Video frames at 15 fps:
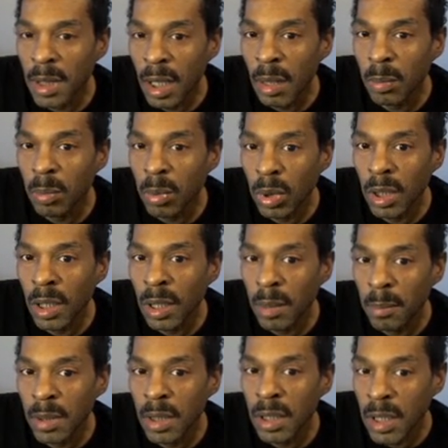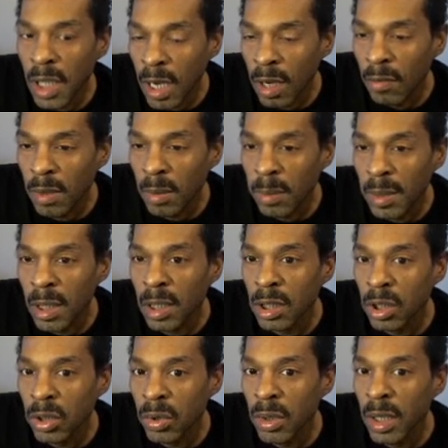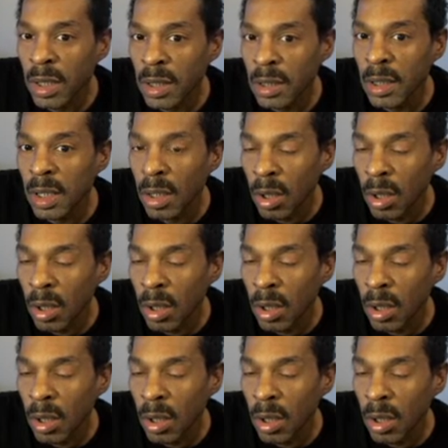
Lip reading: upward can be scary because you can get stuck